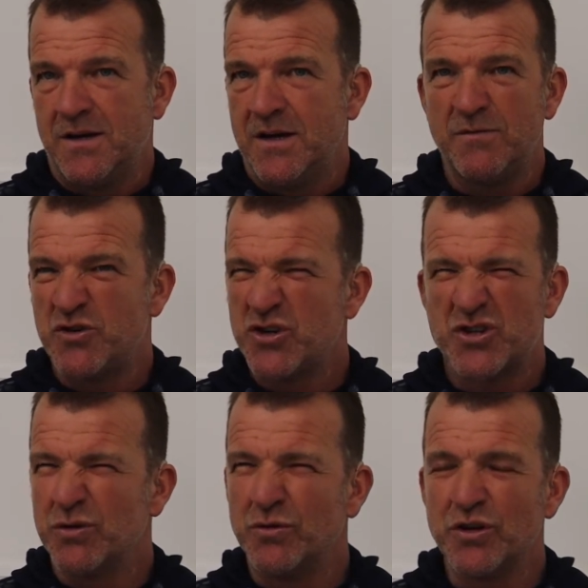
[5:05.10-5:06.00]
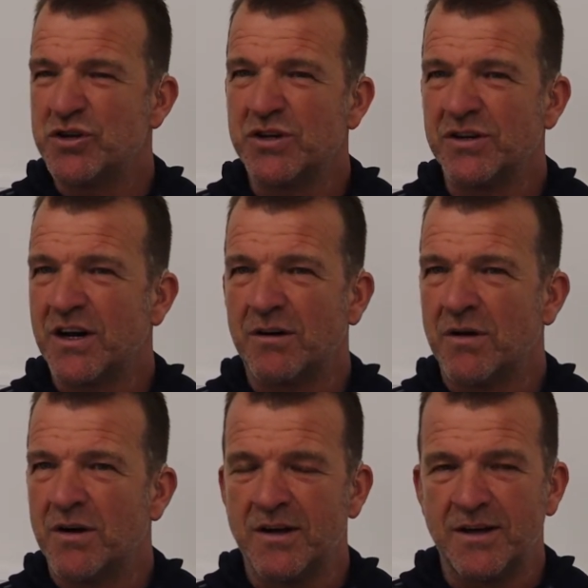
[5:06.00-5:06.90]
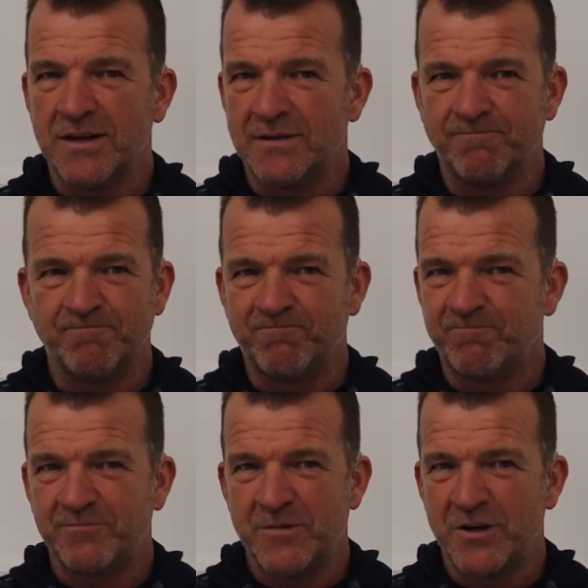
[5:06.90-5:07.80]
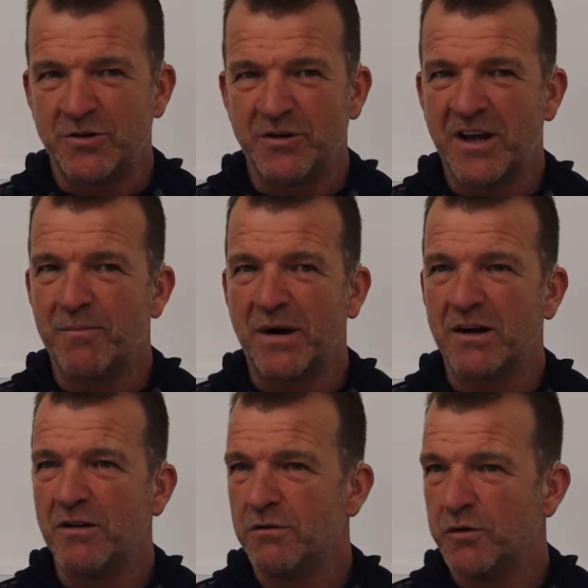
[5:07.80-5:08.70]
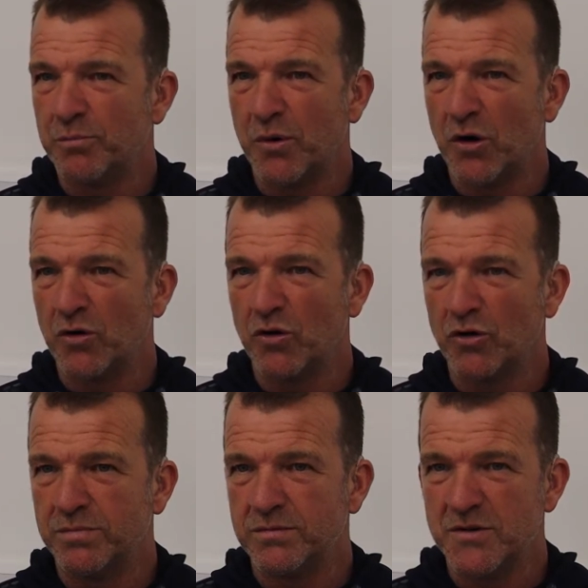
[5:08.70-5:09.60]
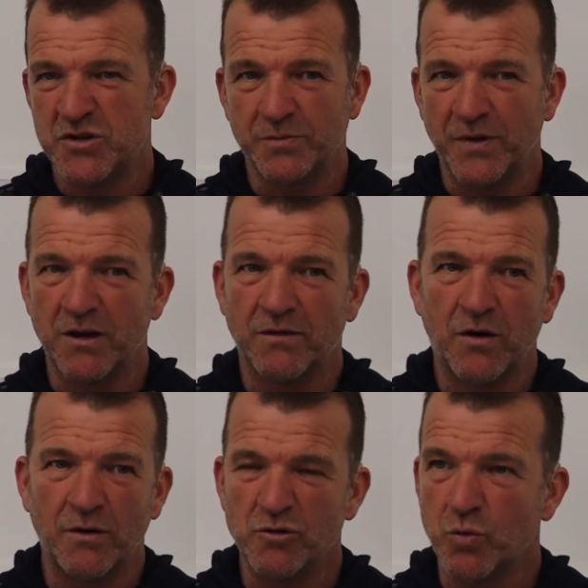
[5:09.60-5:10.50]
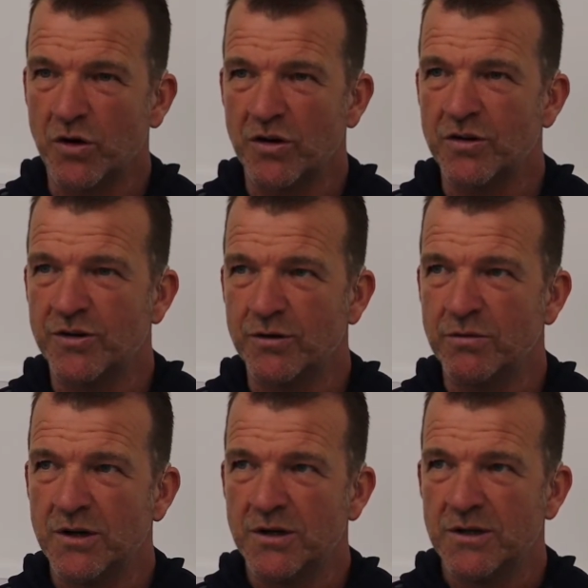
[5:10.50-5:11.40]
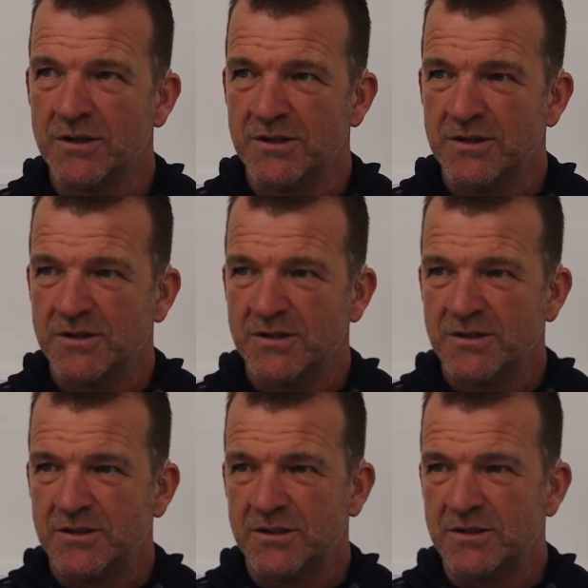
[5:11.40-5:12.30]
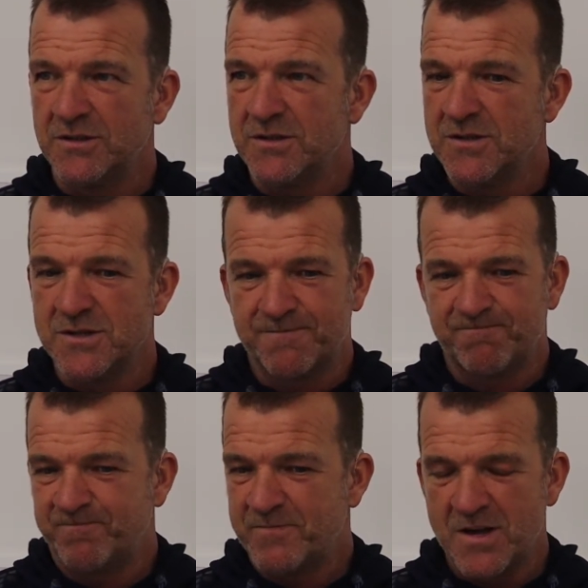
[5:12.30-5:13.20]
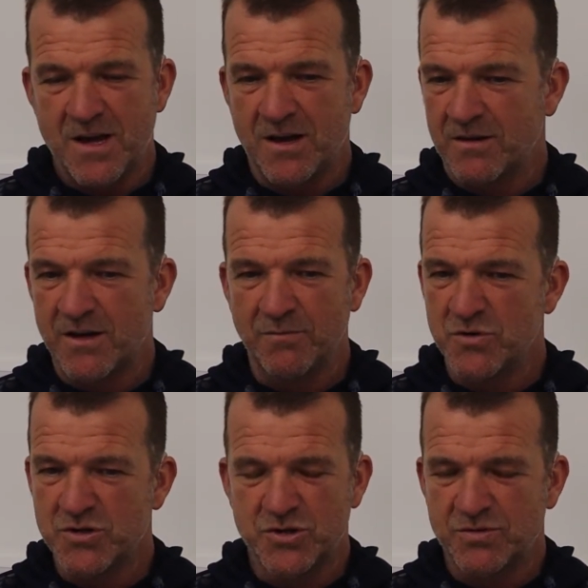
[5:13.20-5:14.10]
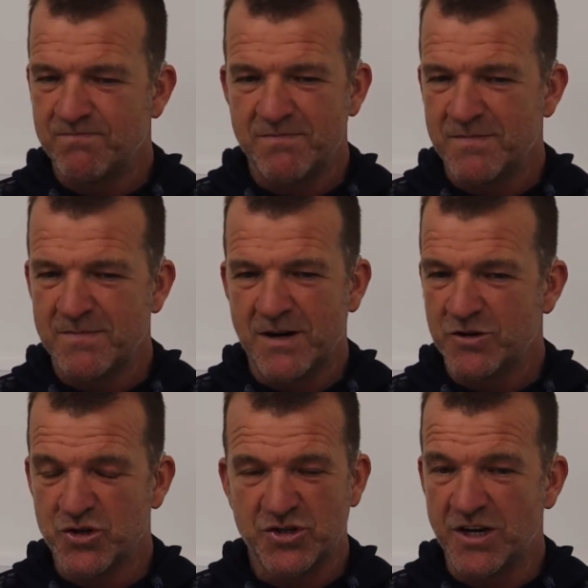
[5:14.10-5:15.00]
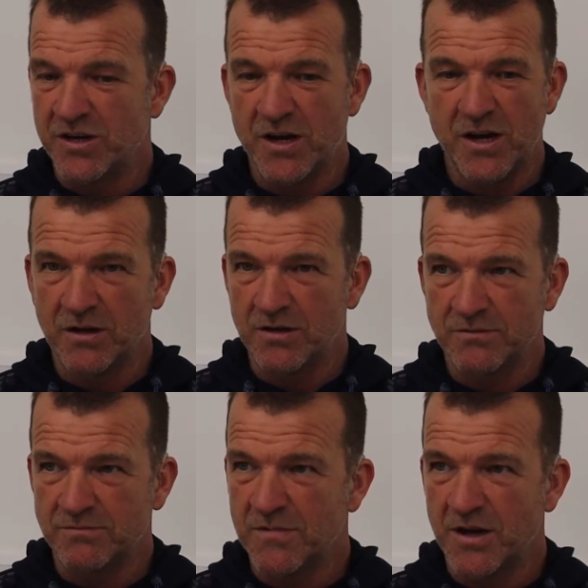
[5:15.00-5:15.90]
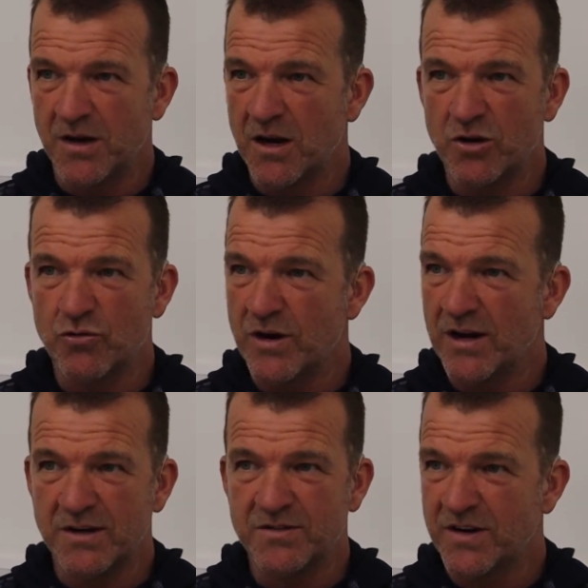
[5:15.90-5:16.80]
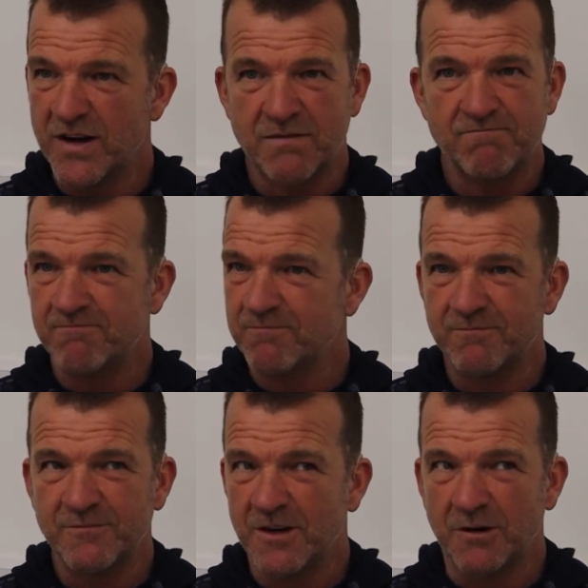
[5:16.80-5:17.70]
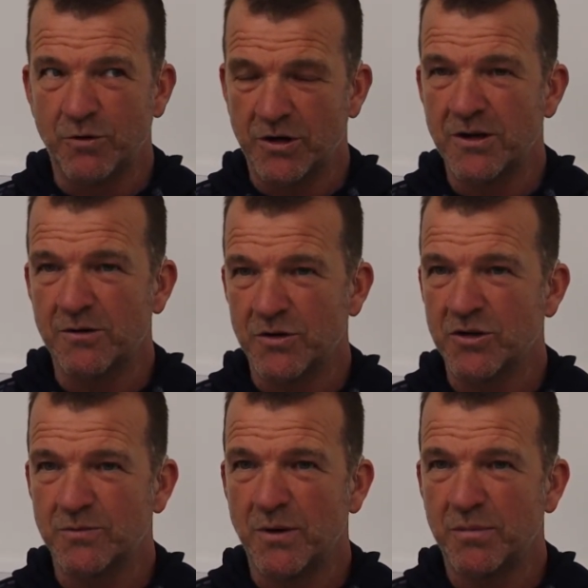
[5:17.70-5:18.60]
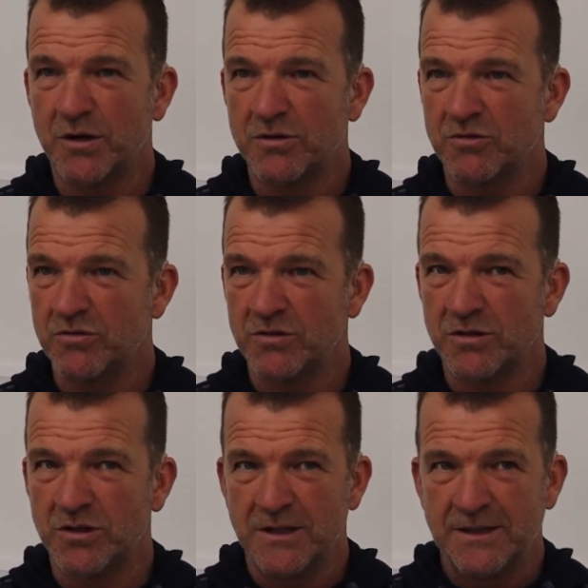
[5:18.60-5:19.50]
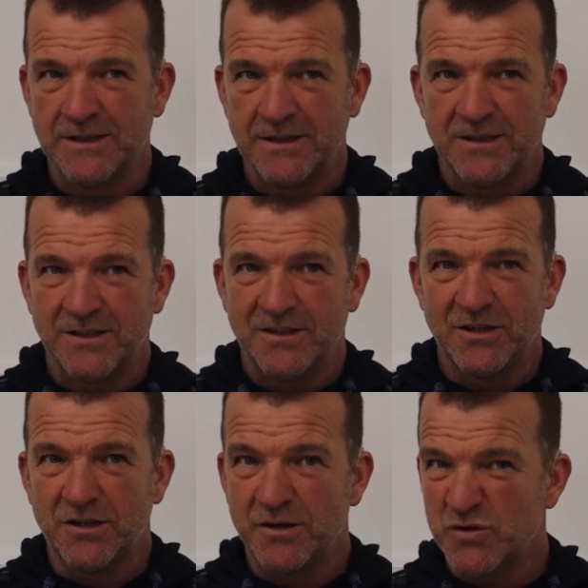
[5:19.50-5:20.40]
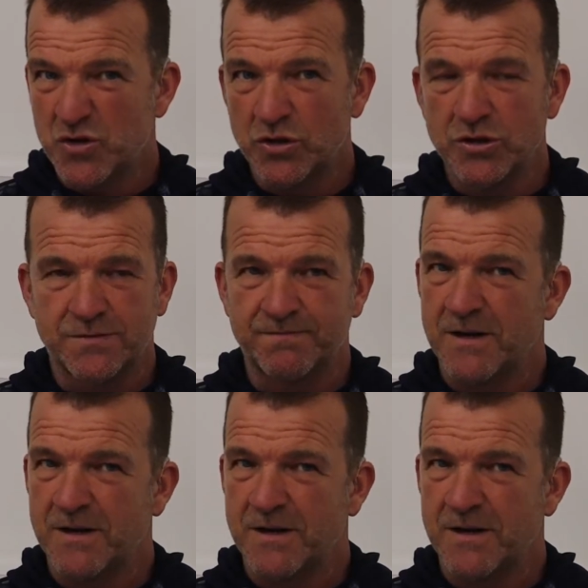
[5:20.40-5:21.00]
It was just too good to turn down. You know, to get back into the football club is something I've always wanted to do. And yeah, it was. I just seen Neil and Craig and said, yeah, I wanna come on board. So, you know, it was good.